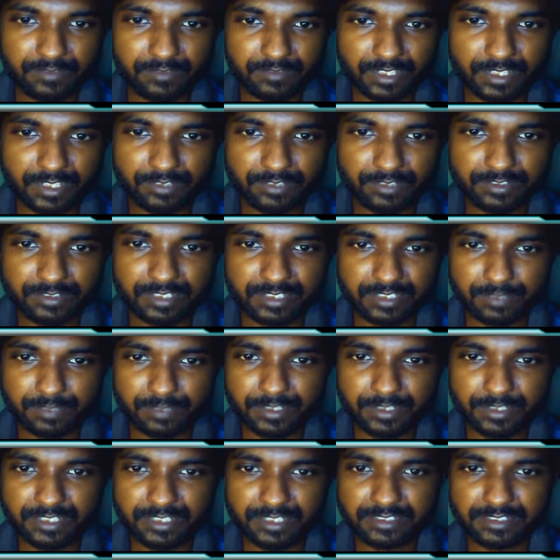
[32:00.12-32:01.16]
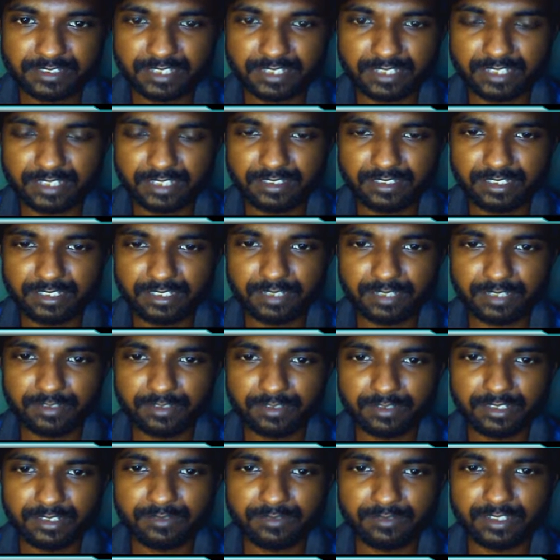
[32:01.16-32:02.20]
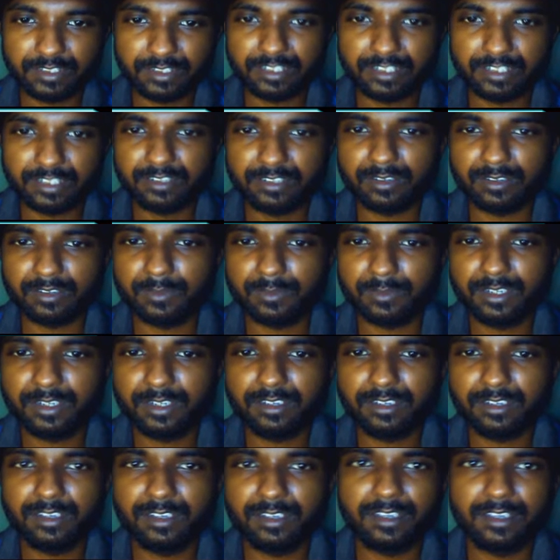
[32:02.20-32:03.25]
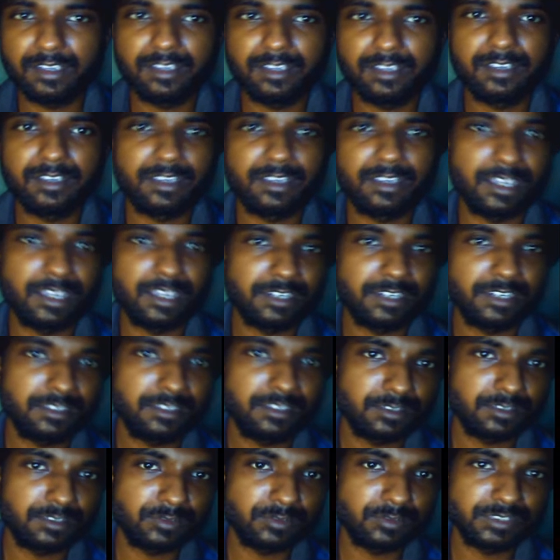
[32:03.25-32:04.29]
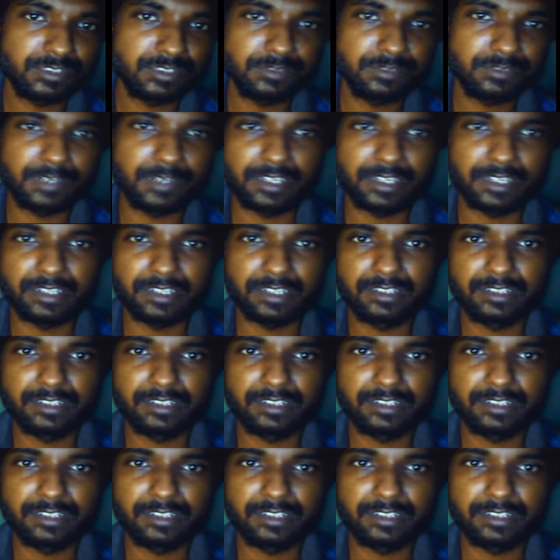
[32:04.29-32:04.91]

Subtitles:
it's coming inside the double inverted comma and a closing bracket.